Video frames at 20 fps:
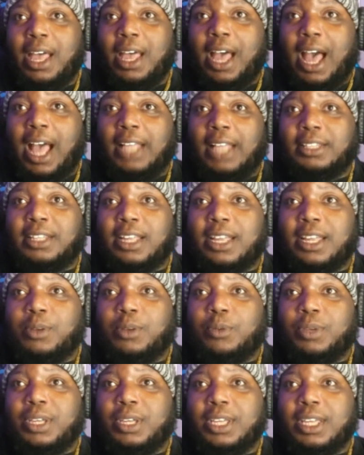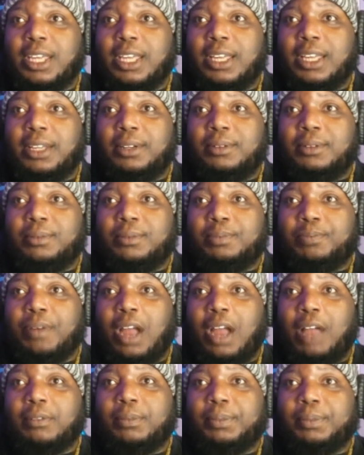I think we get
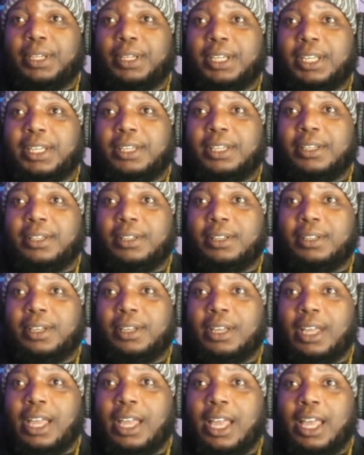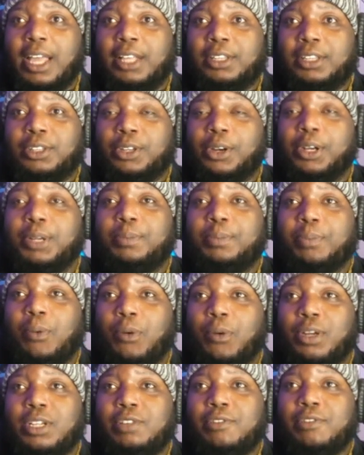probably 30
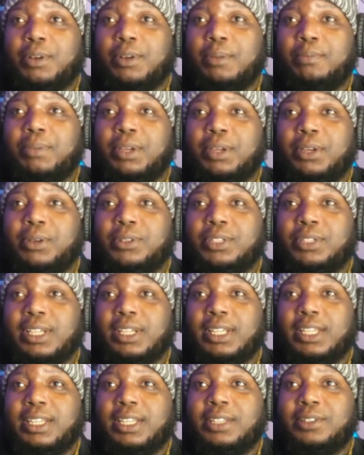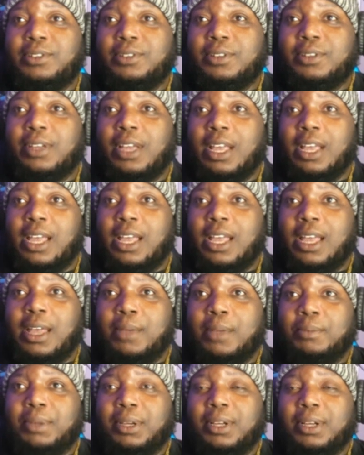points from the Bills at least,
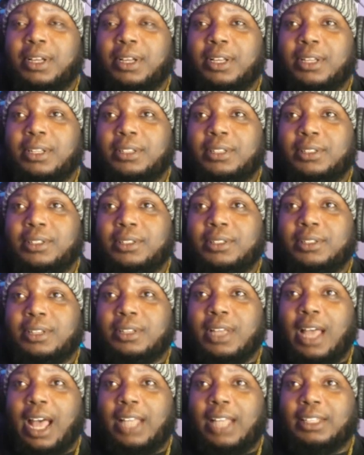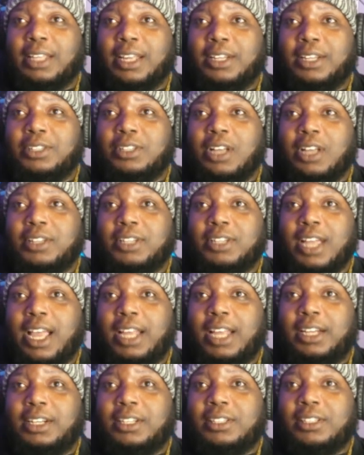because I think Josh
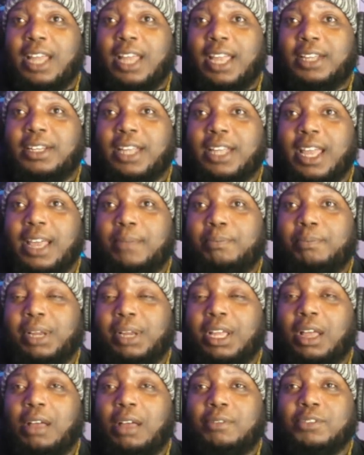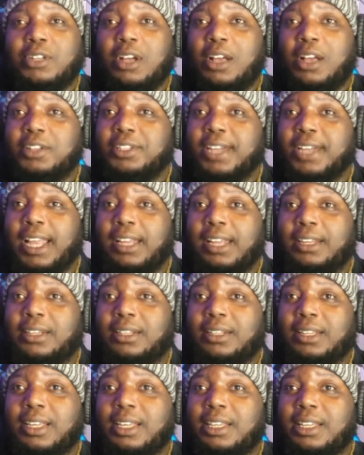Allen is like that. Playoff Josh
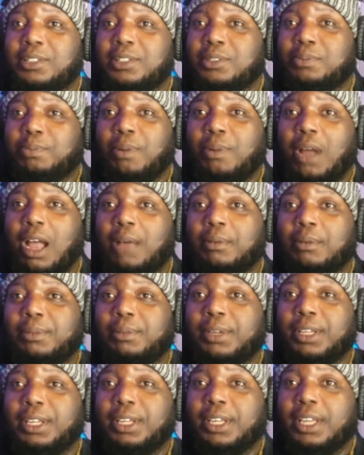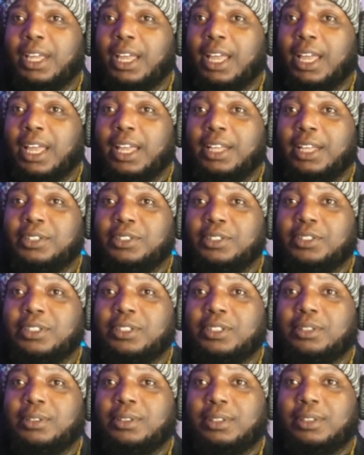Allen is probably
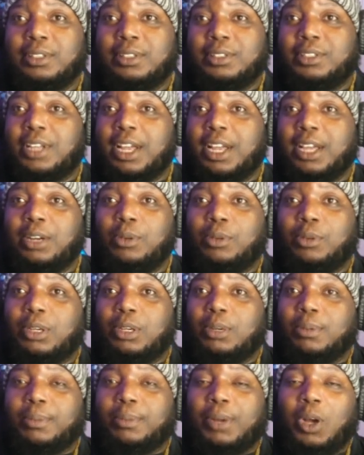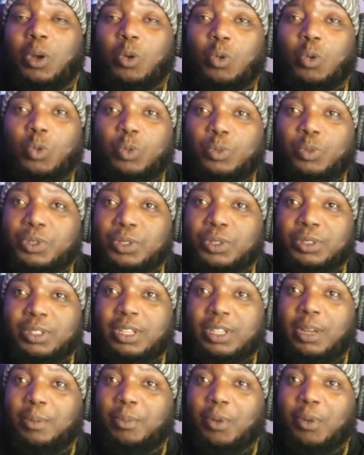second only to Mahomes.
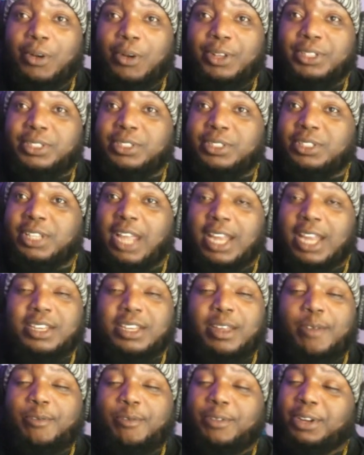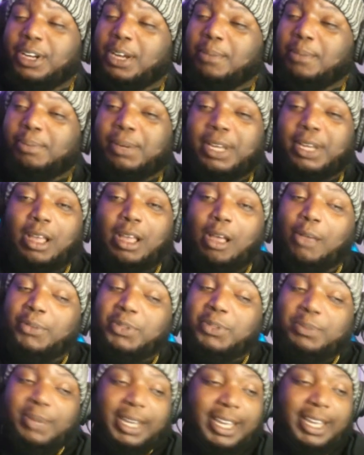Them boys, they different in the
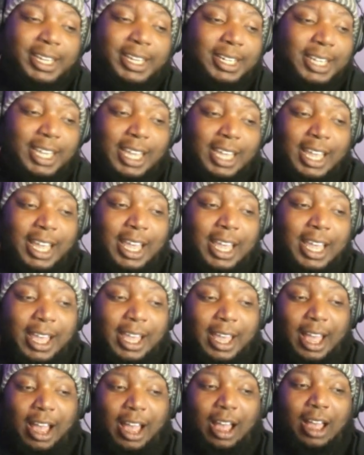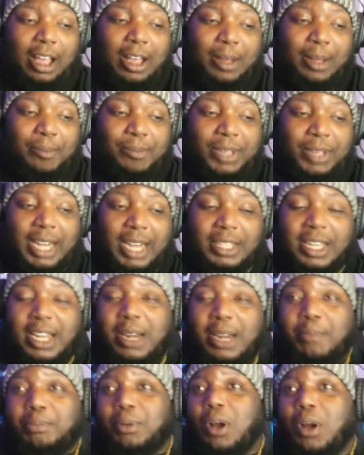playoffs, man. And I
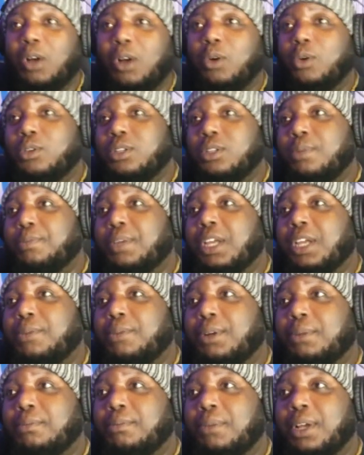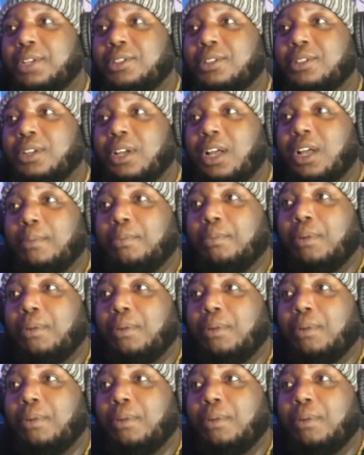think the Broncos will be able to muster up